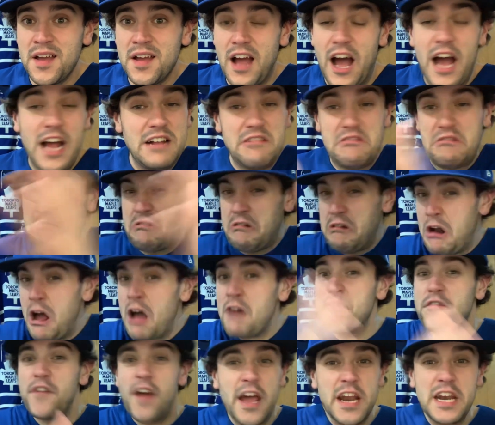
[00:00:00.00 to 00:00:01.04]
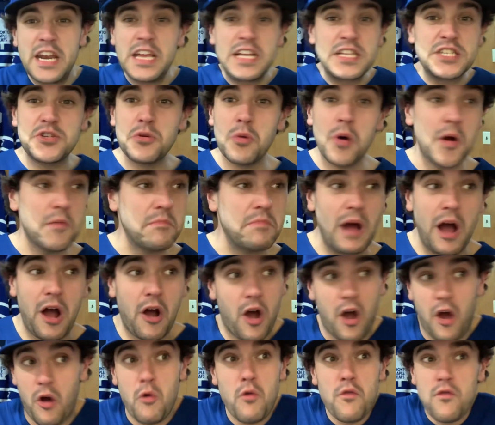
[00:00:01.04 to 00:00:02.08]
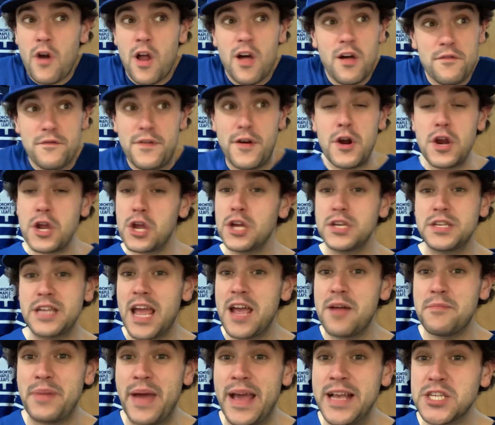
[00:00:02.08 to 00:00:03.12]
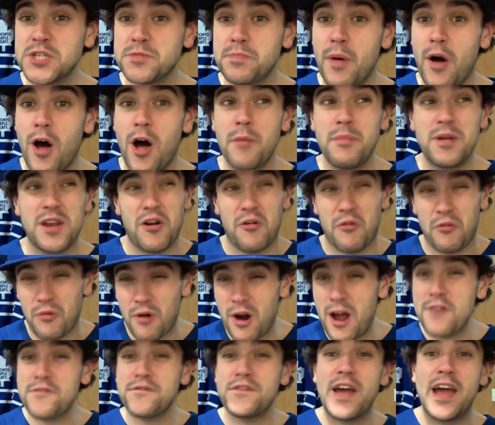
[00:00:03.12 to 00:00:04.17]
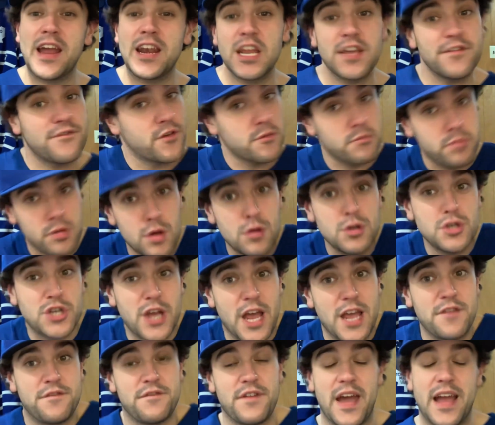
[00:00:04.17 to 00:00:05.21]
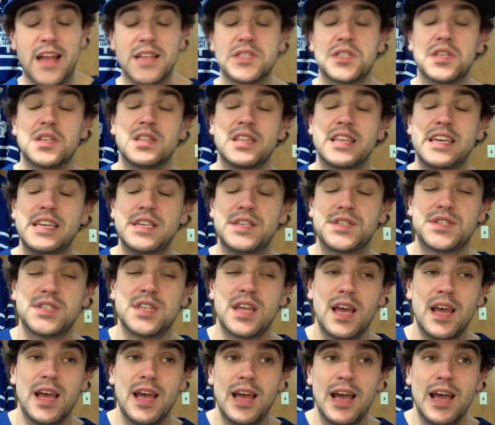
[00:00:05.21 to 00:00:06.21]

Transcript: a rough ending to a overall very good day of baseball, but a rough ending for Blue Jay fans at least,